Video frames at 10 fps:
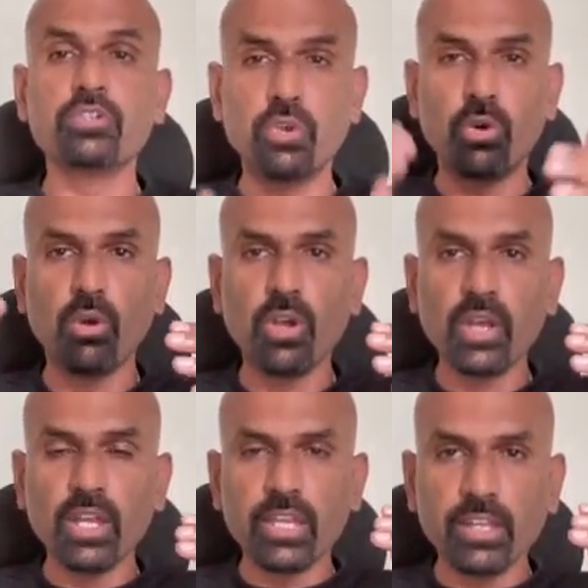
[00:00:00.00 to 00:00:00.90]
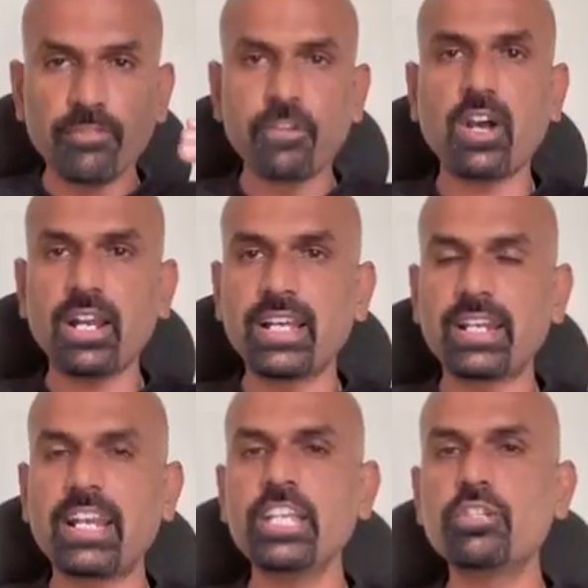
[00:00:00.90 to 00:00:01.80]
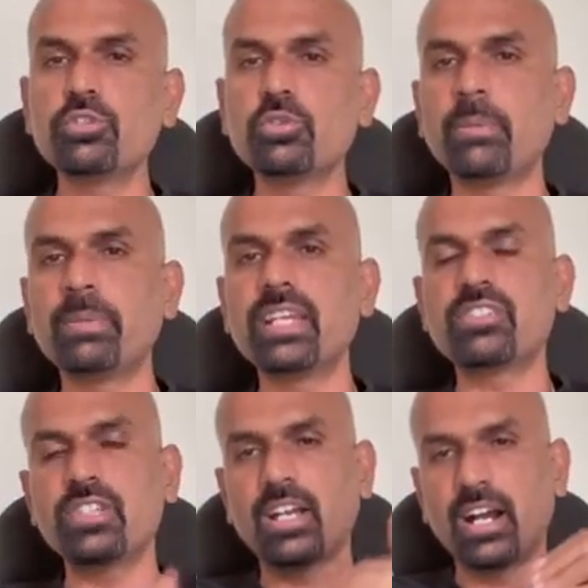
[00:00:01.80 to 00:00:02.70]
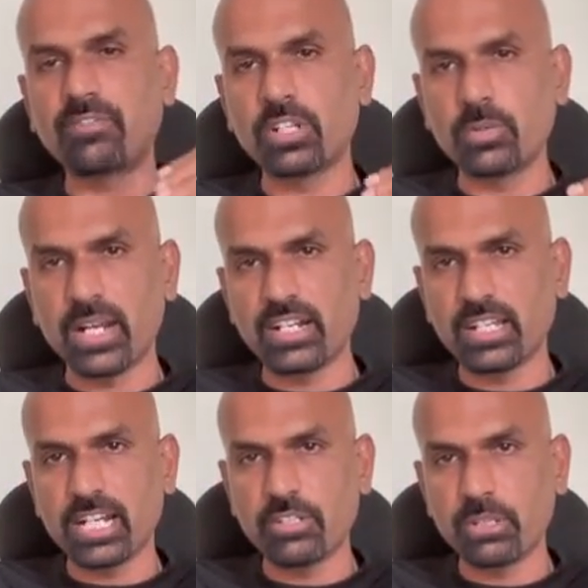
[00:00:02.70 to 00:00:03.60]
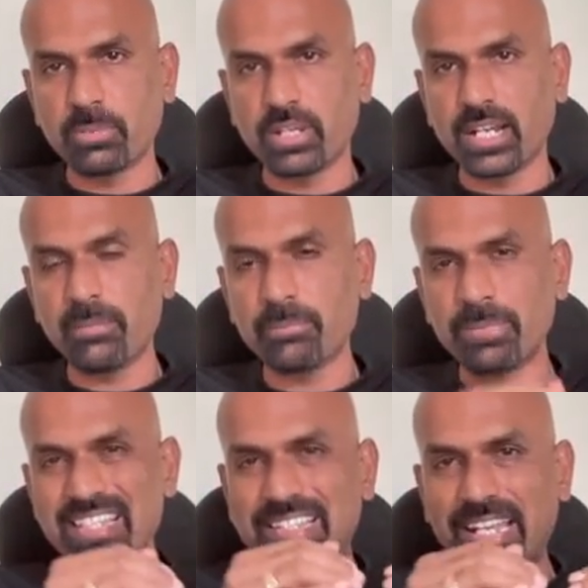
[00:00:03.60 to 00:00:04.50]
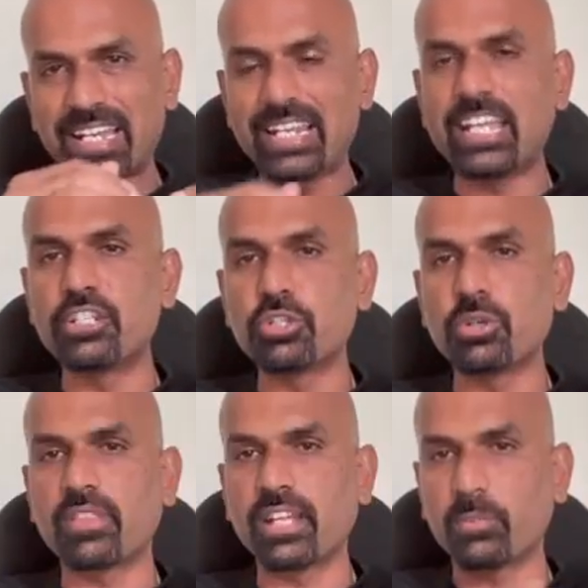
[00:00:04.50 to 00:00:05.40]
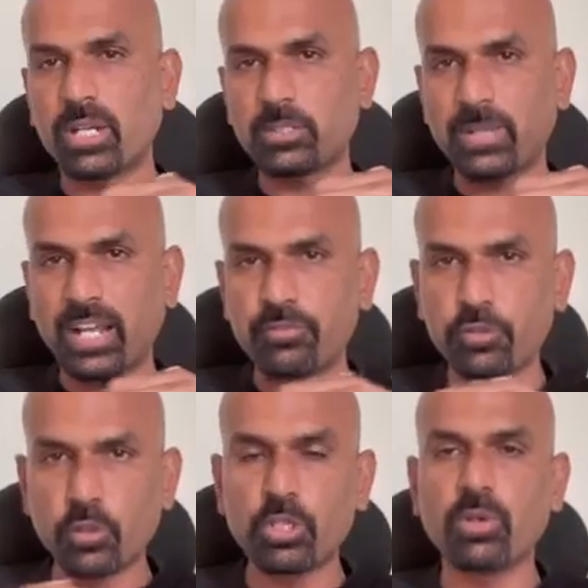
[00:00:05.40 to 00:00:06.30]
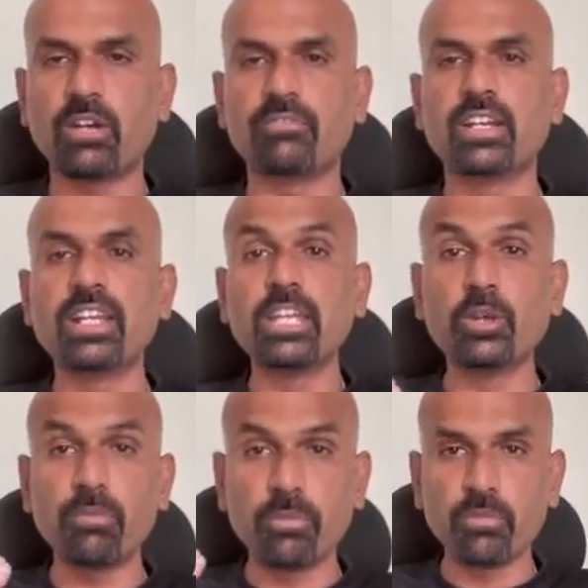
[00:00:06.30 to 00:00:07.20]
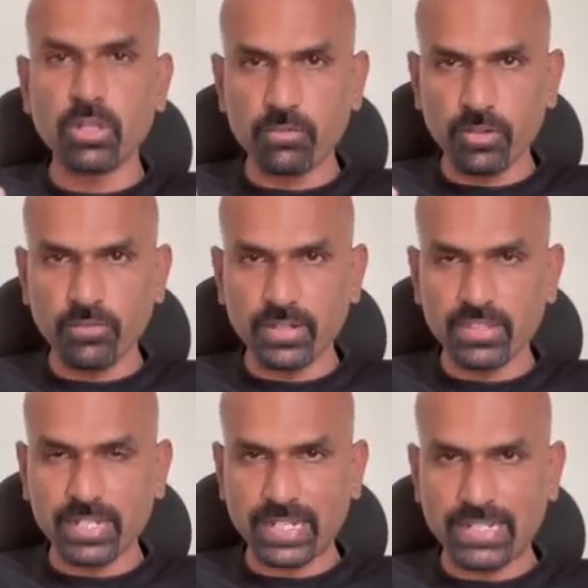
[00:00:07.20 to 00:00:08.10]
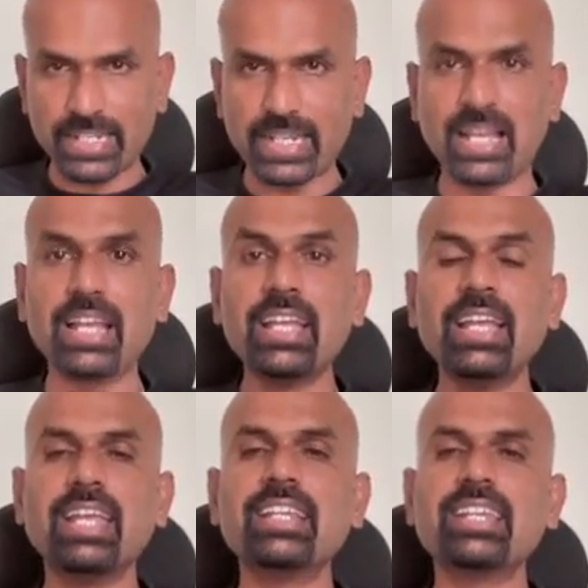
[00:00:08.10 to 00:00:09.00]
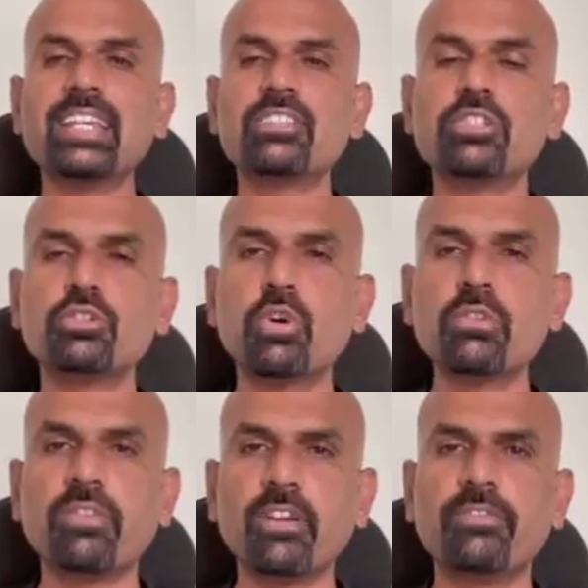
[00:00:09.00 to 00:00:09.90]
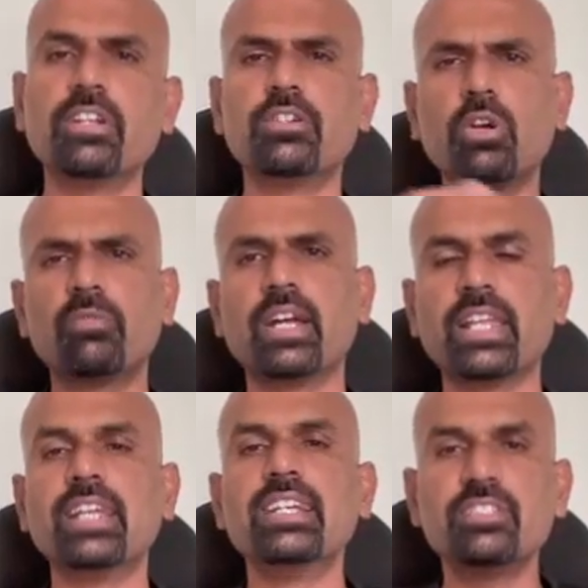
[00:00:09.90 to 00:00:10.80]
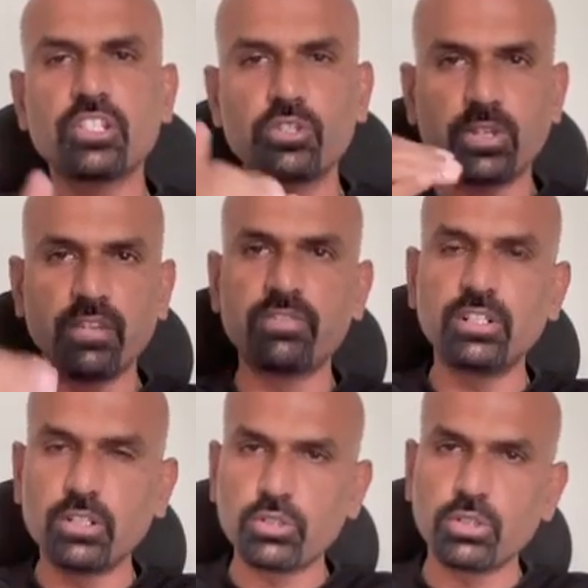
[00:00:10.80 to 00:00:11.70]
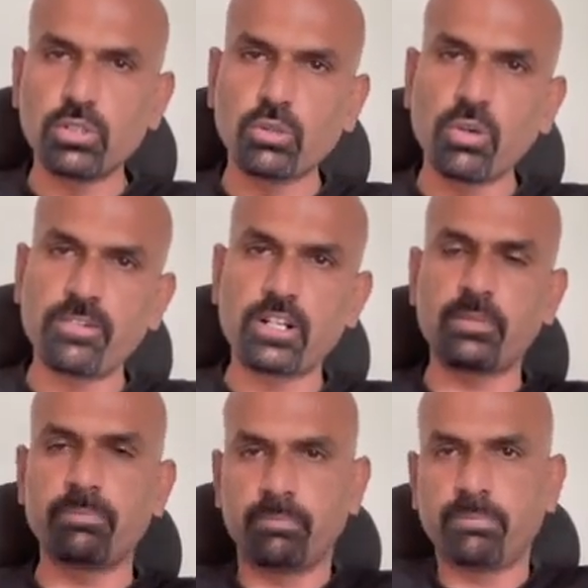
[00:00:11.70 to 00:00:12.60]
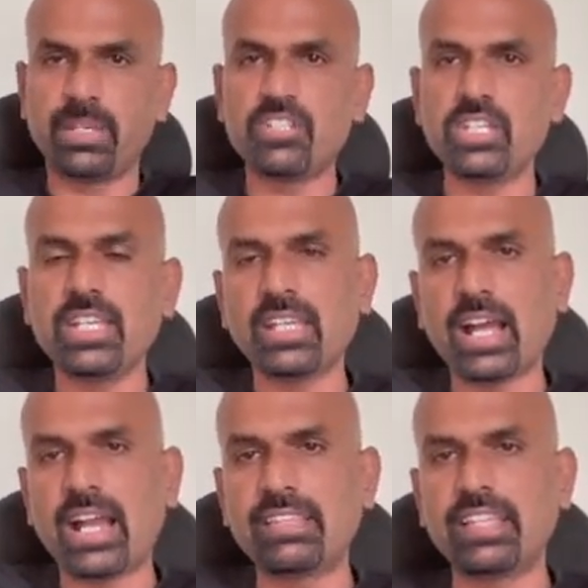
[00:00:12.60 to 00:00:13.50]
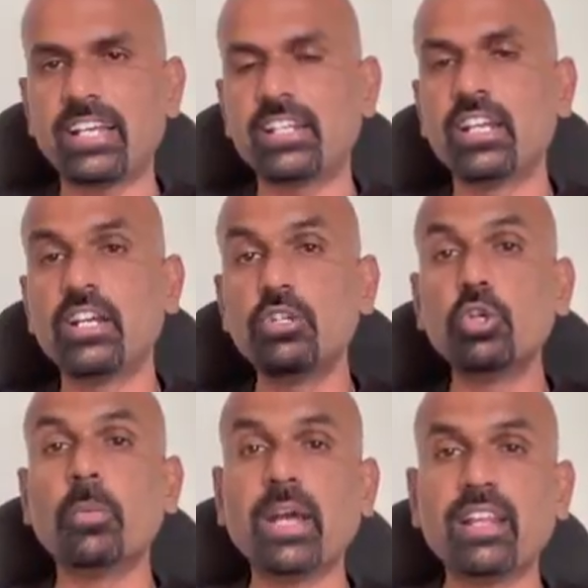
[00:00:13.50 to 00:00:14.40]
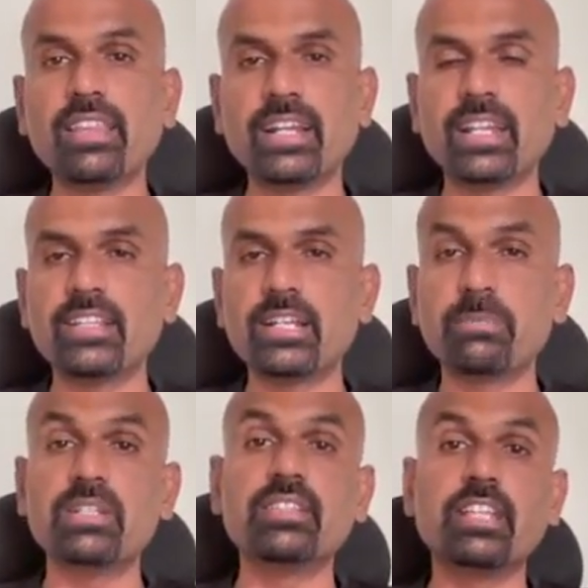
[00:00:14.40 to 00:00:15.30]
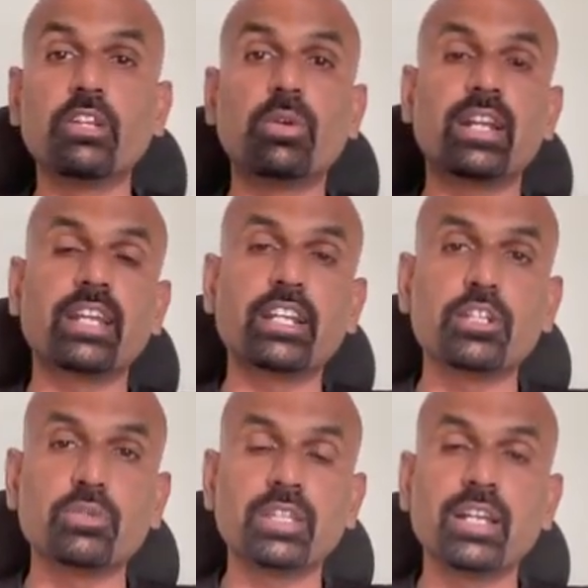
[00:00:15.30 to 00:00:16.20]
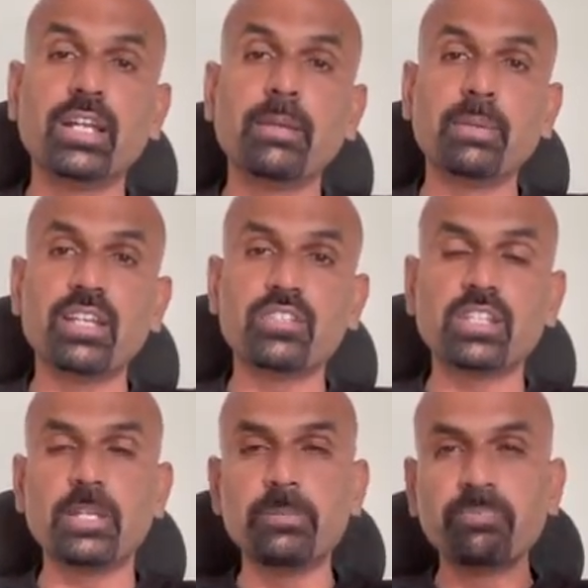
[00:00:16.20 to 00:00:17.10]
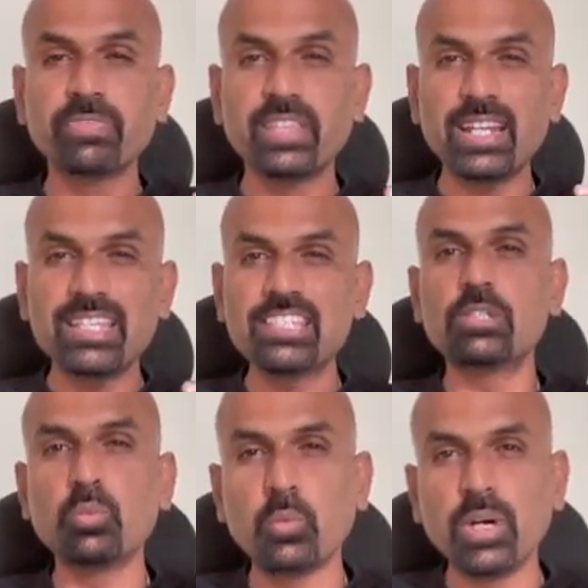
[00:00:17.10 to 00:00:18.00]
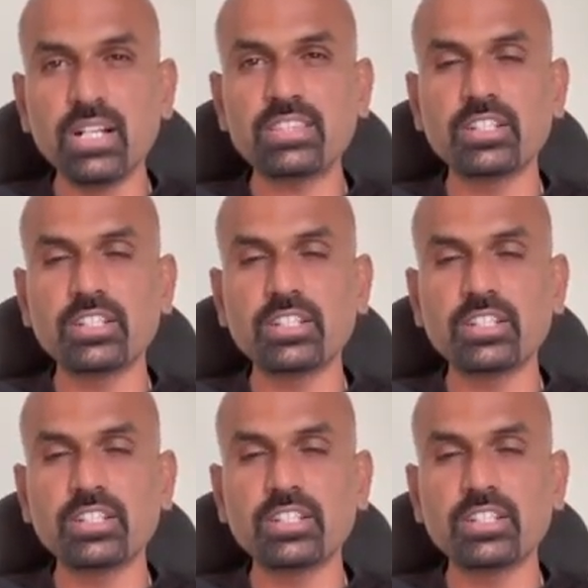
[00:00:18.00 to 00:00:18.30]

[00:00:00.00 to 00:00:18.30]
So if you are ready to do a PhD after your undergraduate program, please kindly ensure that whatever I have told you, have you have you fulfilled the criteria. In case you don't fulfill, don't worry. Just to give to, to go for a P G and then do well there in that P G, then you can get into the PhD. Then is it worth